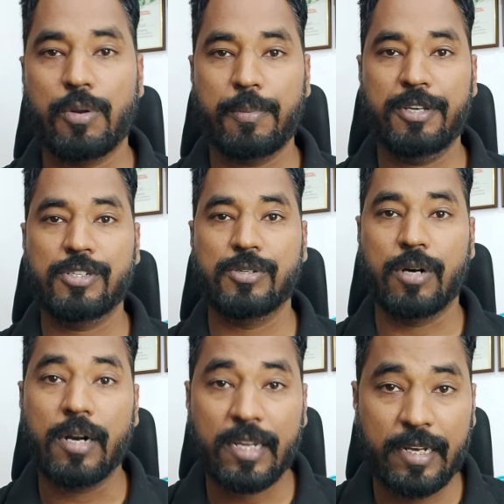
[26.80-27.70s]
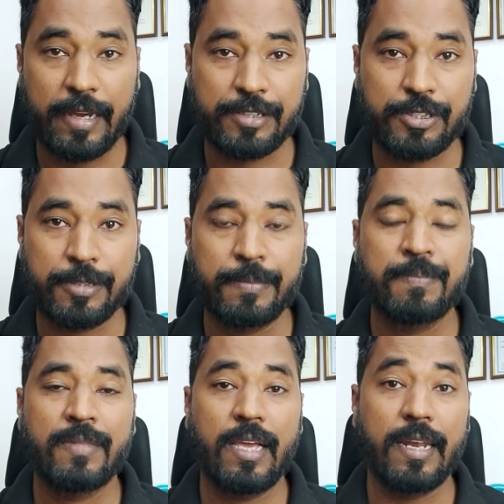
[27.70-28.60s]
automation architecture
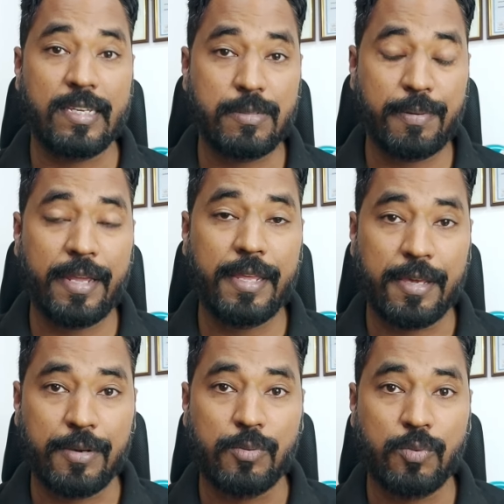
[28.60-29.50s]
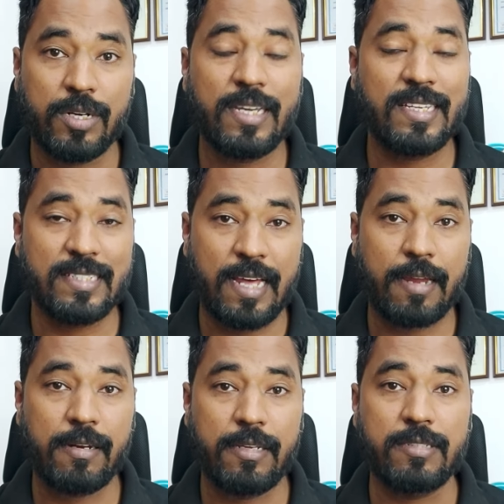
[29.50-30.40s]
and explaining you what
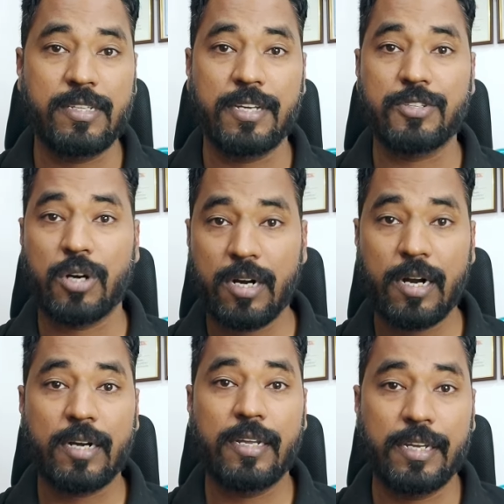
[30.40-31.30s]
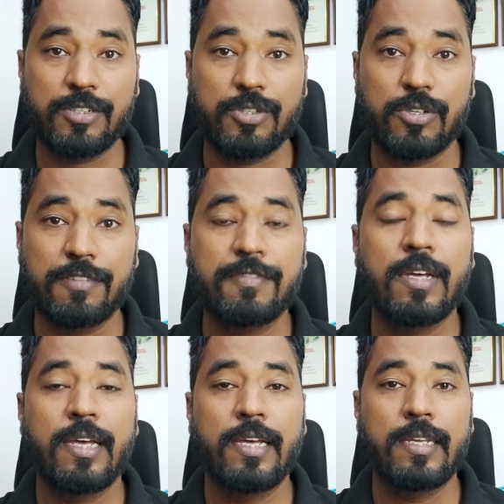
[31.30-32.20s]
exactly is the entire architecture of
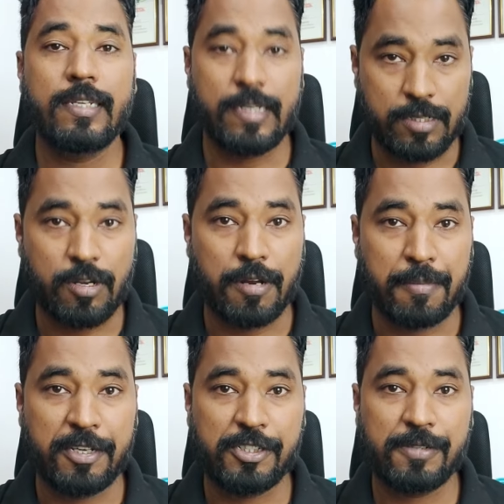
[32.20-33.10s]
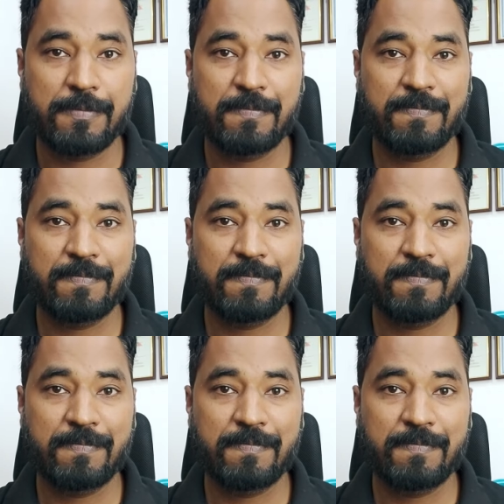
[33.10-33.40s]
test automation.